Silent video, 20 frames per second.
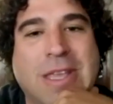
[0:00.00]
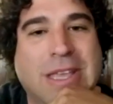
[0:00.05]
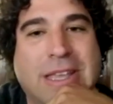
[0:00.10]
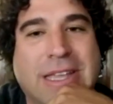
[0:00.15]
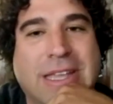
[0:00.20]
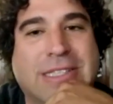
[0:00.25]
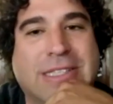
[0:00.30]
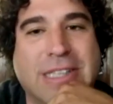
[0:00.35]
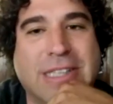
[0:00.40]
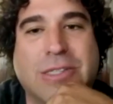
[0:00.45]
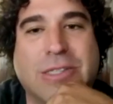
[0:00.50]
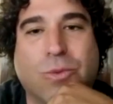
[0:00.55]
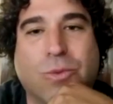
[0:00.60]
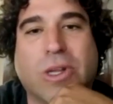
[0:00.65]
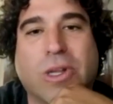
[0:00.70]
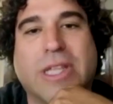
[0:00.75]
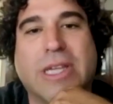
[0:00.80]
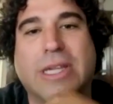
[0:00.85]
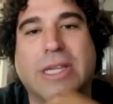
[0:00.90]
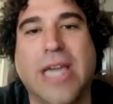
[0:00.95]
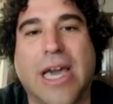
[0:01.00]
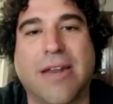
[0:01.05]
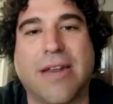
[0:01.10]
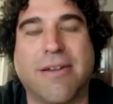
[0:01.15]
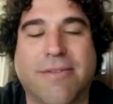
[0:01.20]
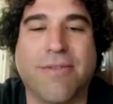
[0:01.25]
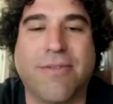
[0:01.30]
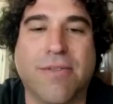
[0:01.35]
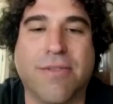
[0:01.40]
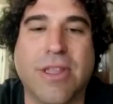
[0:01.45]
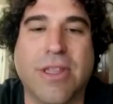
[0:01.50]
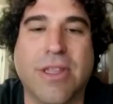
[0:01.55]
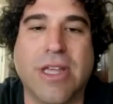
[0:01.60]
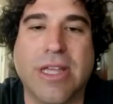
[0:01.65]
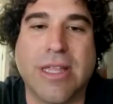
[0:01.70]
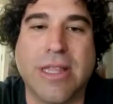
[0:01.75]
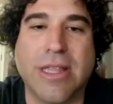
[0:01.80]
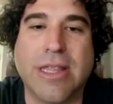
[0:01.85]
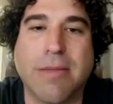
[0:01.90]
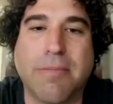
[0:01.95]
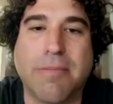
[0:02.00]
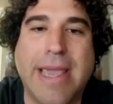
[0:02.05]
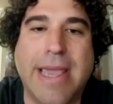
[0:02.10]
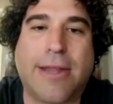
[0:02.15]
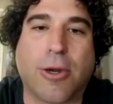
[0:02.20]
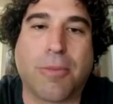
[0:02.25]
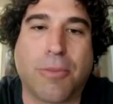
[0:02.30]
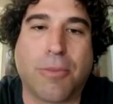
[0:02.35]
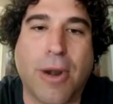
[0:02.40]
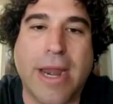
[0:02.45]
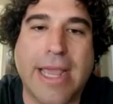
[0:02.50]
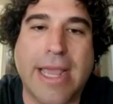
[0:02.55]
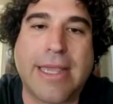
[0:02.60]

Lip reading: it's really kind of the make or break